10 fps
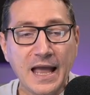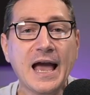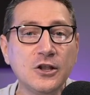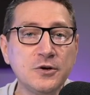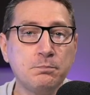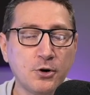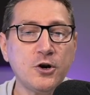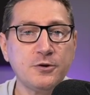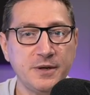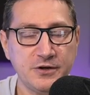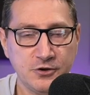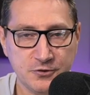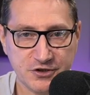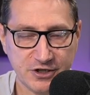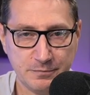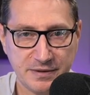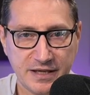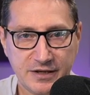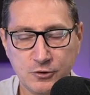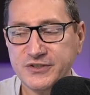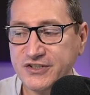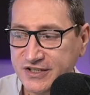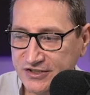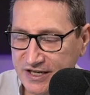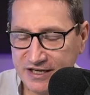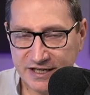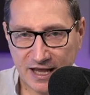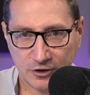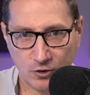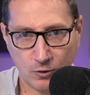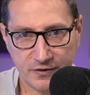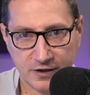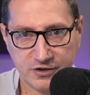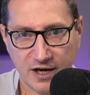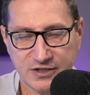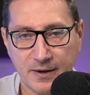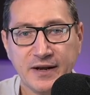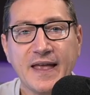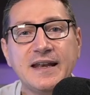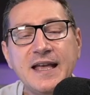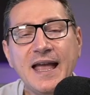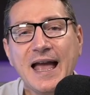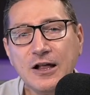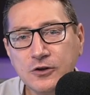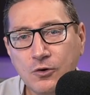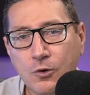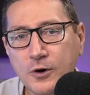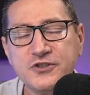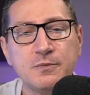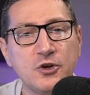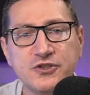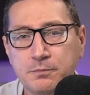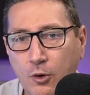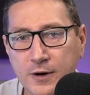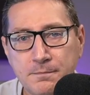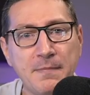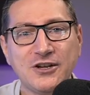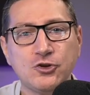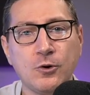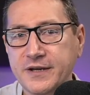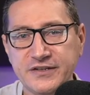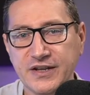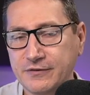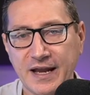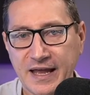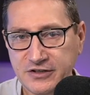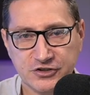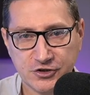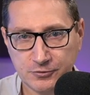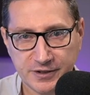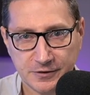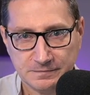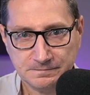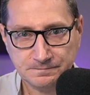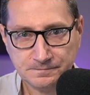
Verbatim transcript: Alan Bergman, who's going to be, who is succeeding Alan Horn there, talks about that. Alan Horn is the most important mentor he's ever had in his career.